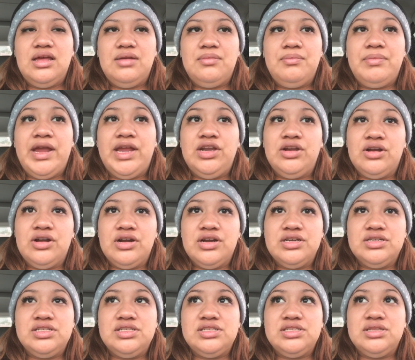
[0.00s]
my
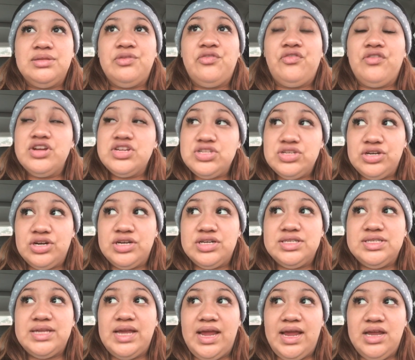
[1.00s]
nurse, the first
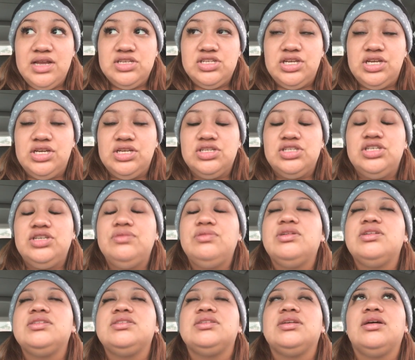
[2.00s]
nurse, Angie, she
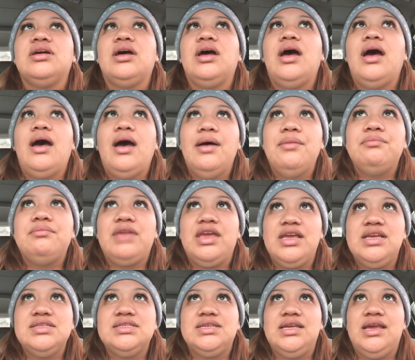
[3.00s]
was
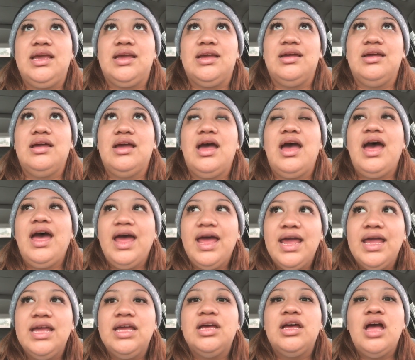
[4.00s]
amazing.
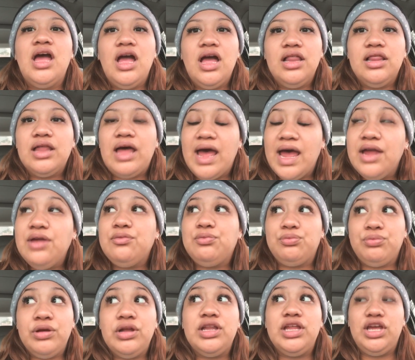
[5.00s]
I
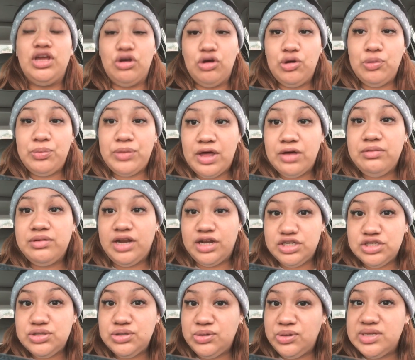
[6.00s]
really hope that when I
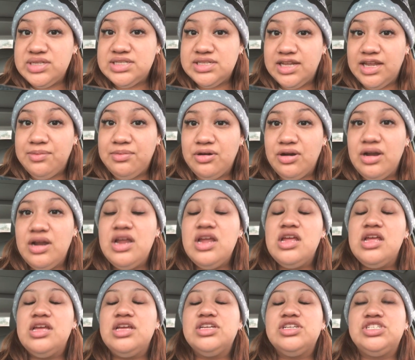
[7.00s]
do go into labor,
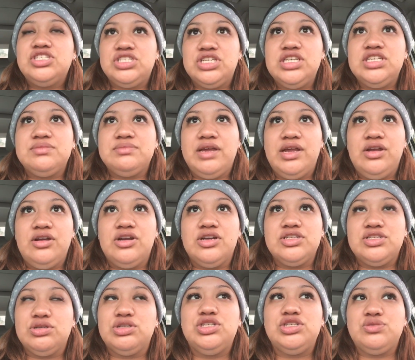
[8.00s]
she's my
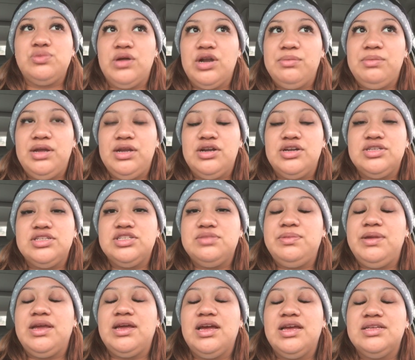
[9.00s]
nurse, or she's one of my nurses,
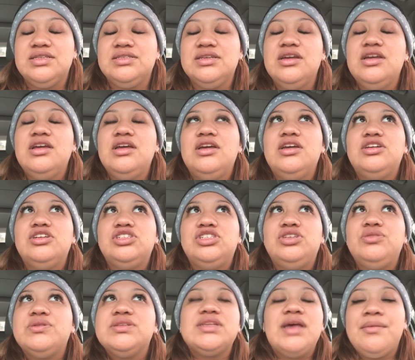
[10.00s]
because
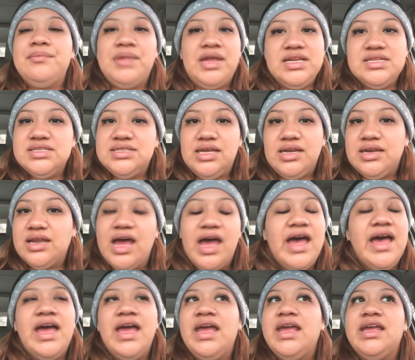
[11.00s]
she was amazing.
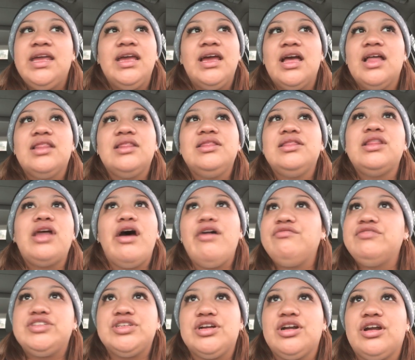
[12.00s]
I
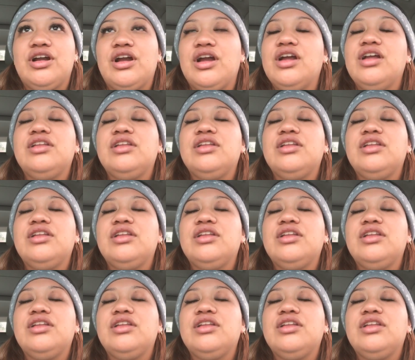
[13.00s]
loved her.